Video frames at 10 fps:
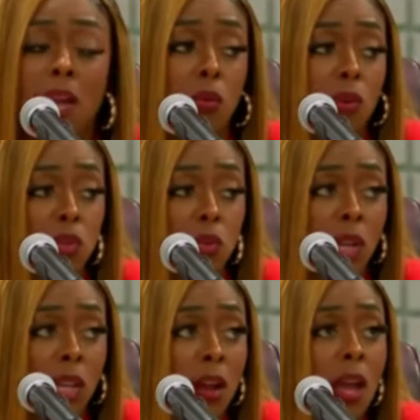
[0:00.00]
but in the
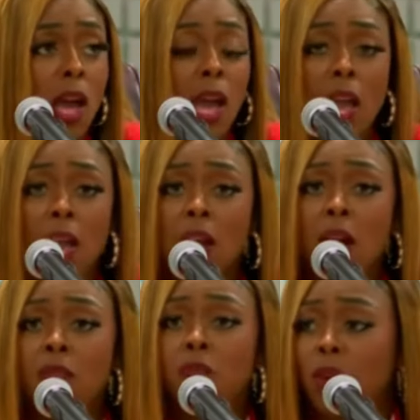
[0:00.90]
end, the optics
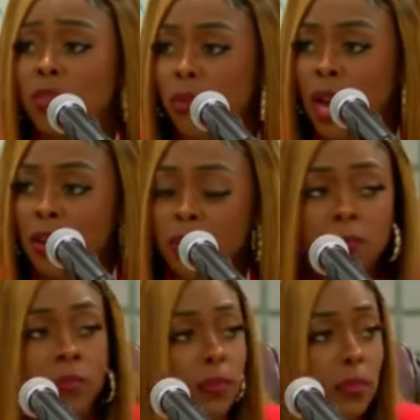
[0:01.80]
couldn't hide the
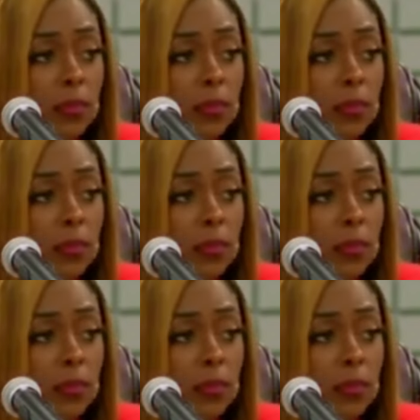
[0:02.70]
receipts.